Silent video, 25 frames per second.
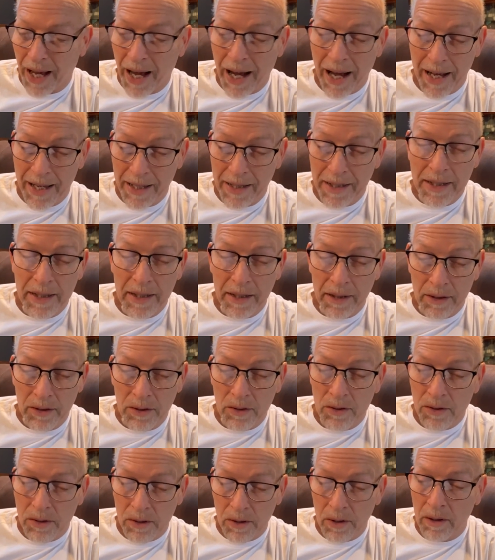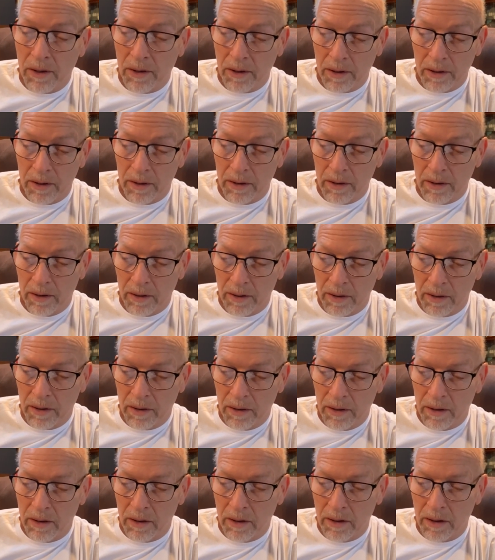ideas
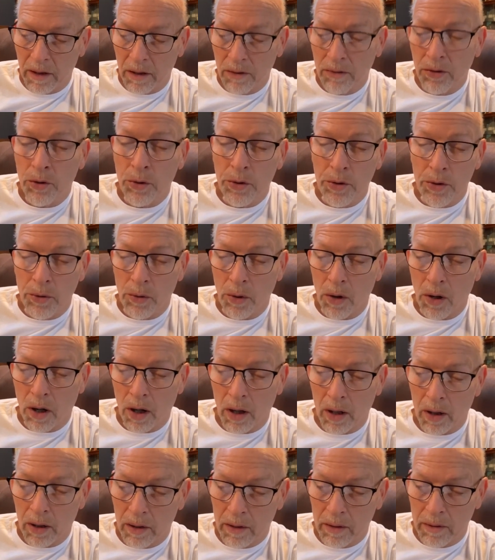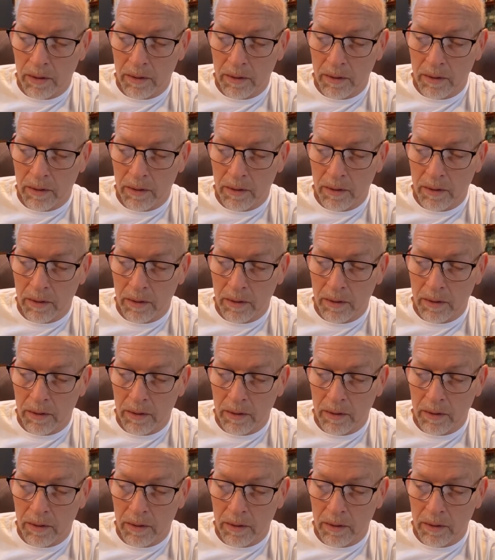of who you are.